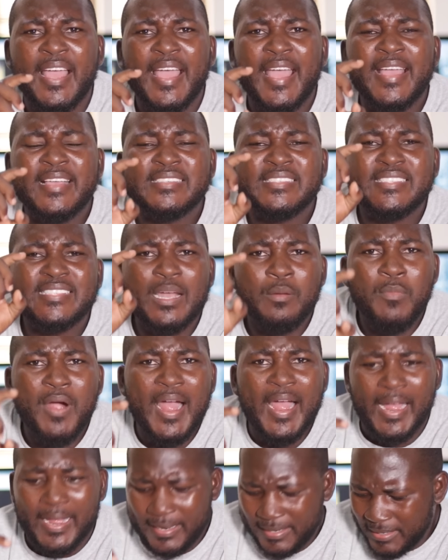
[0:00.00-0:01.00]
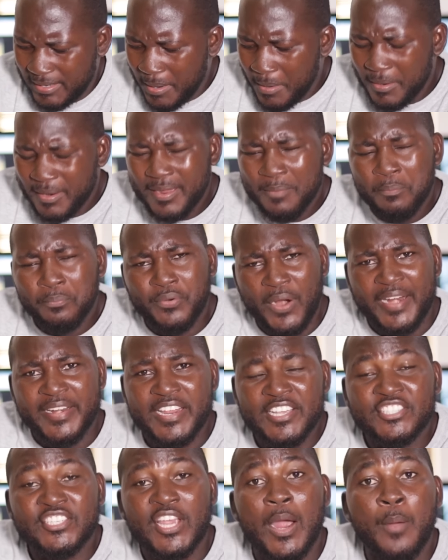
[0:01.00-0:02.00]
en sam a Bryan
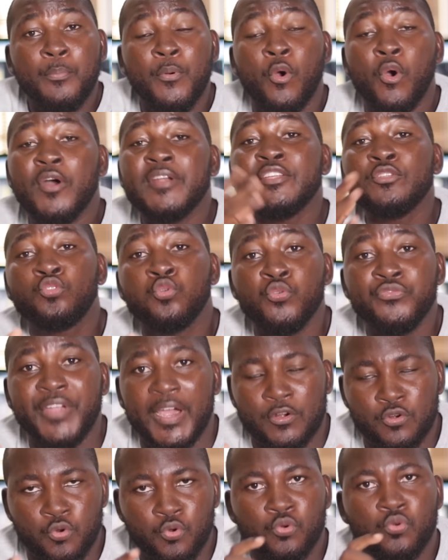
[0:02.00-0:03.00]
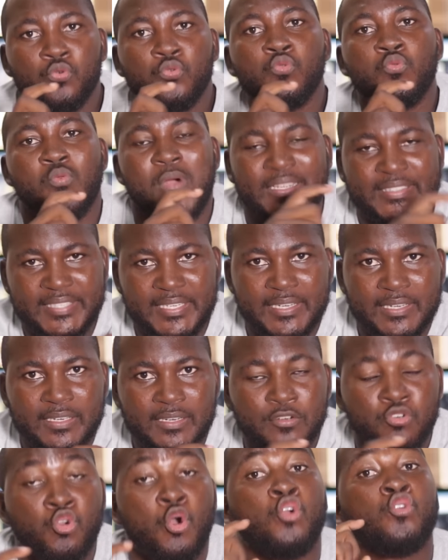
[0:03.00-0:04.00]
Acheampong odi tuga no kwate
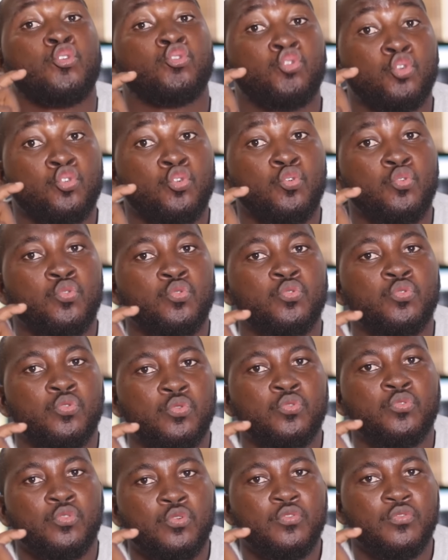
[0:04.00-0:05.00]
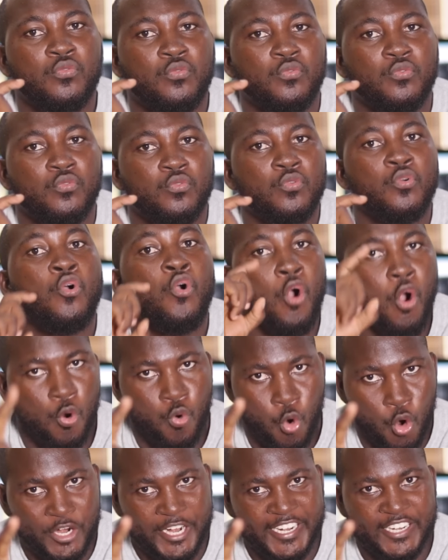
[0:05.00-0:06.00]
no no so no o
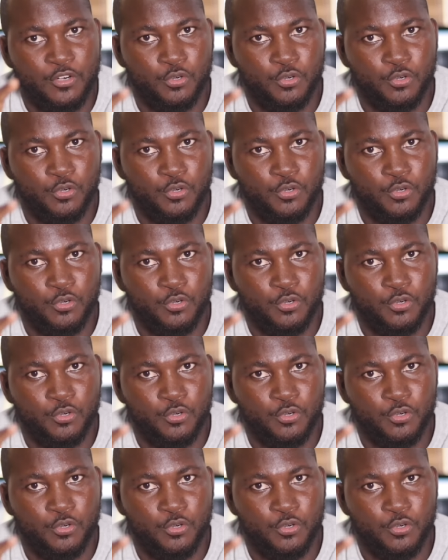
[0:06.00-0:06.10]
wone